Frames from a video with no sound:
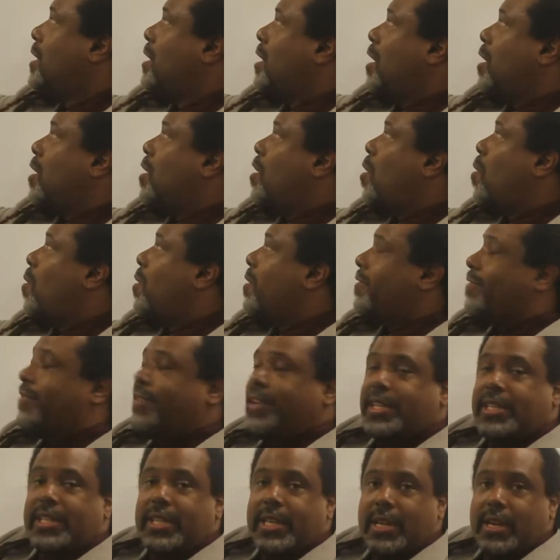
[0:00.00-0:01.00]
a
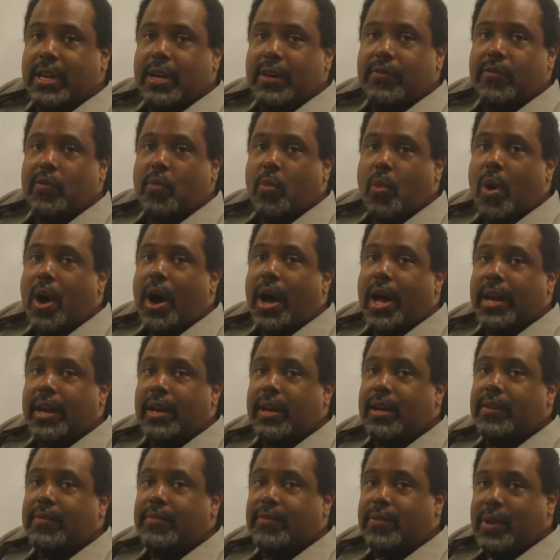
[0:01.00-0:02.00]
coefficient of 1
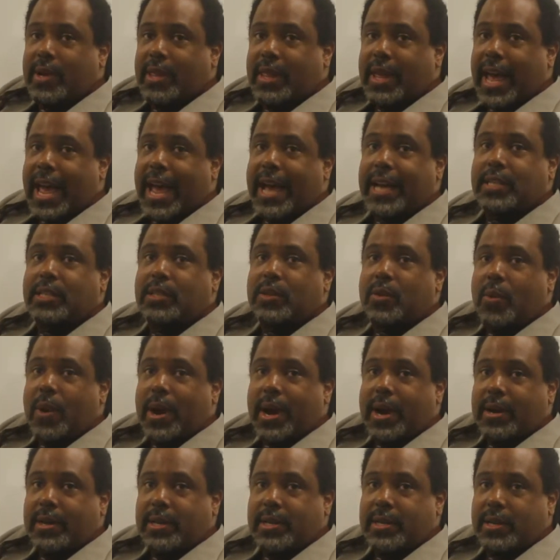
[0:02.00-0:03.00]
for the x
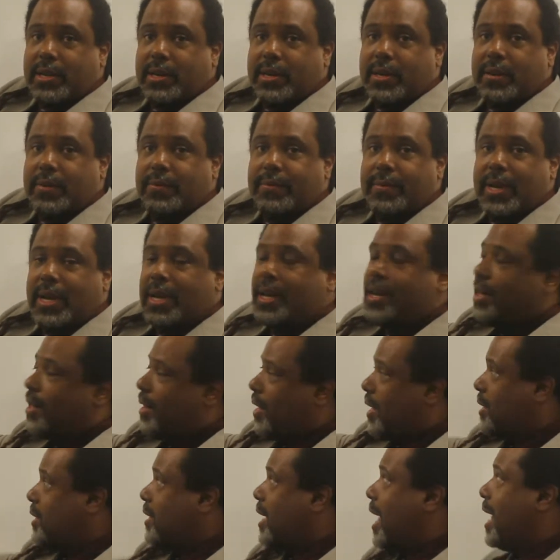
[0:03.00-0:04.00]
squared term.
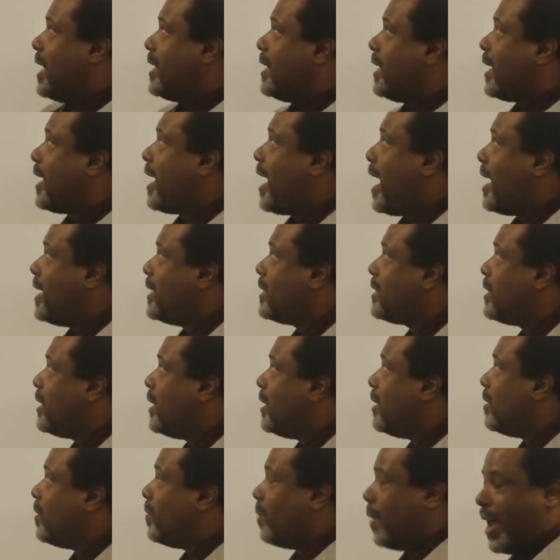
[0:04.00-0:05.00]
That's not the case
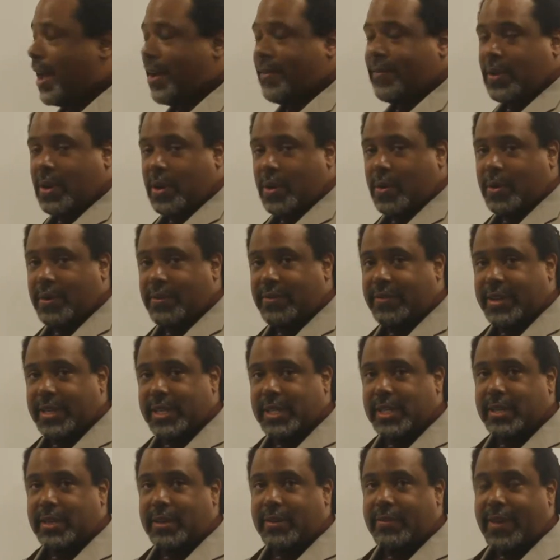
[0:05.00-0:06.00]
here. We have a
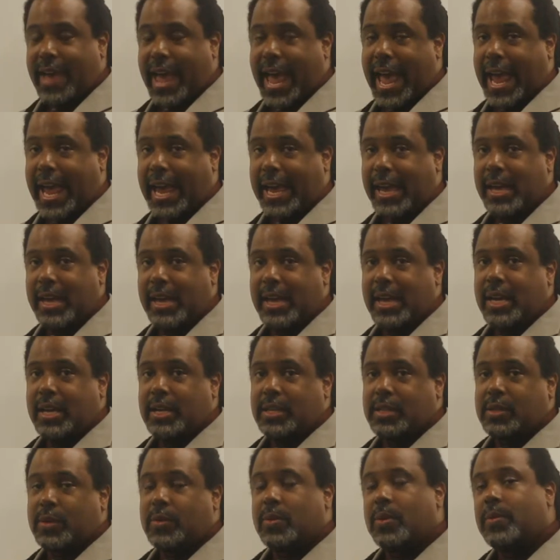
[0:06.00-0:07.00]
coefficient of a.
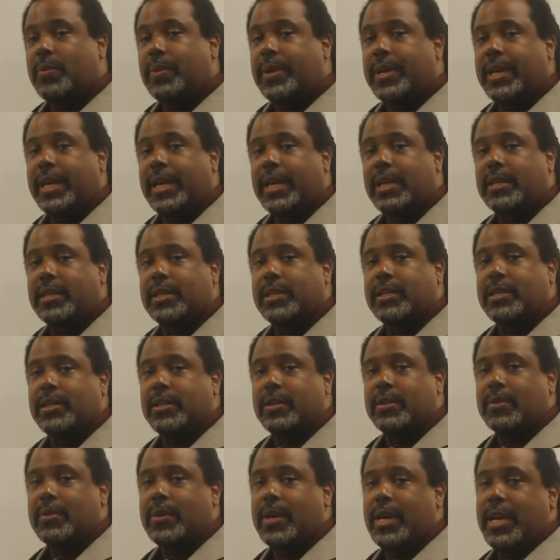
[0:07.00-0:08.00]
So what we need to
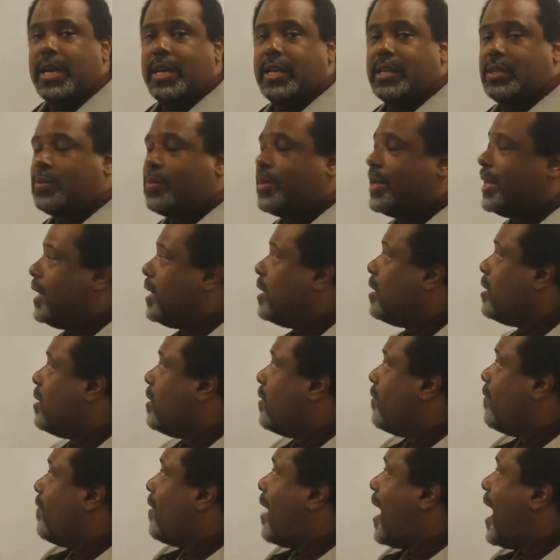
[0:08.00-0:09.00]
do is we need
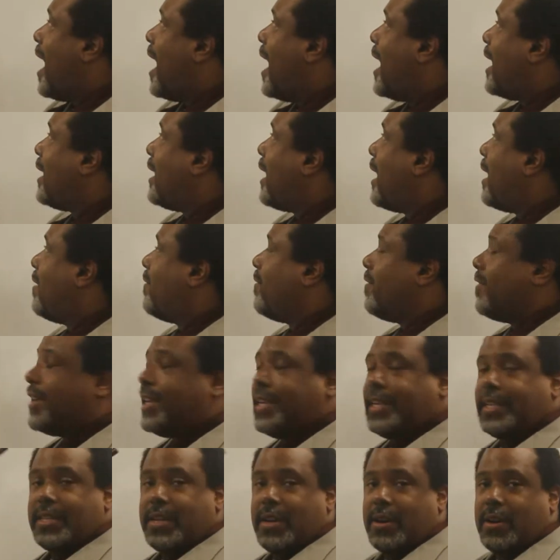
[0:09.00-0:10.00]
to divide
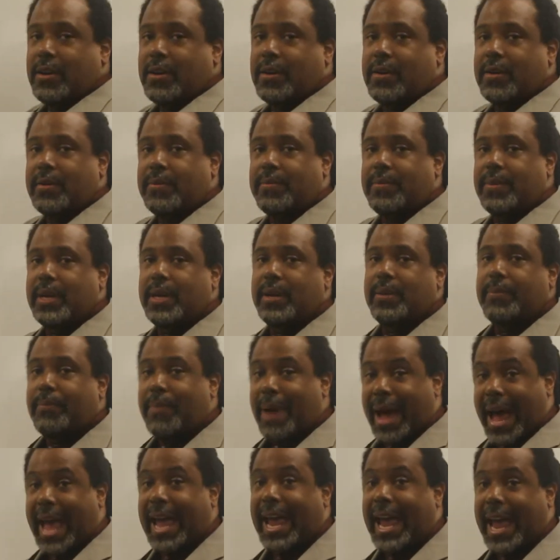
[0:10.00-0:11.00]
every term
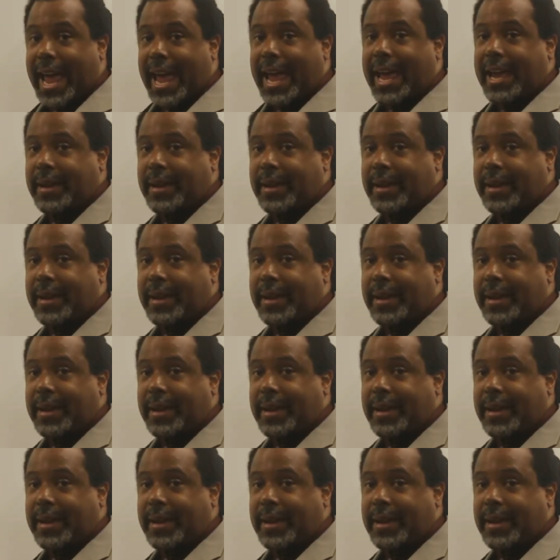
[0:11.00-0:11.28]
by a.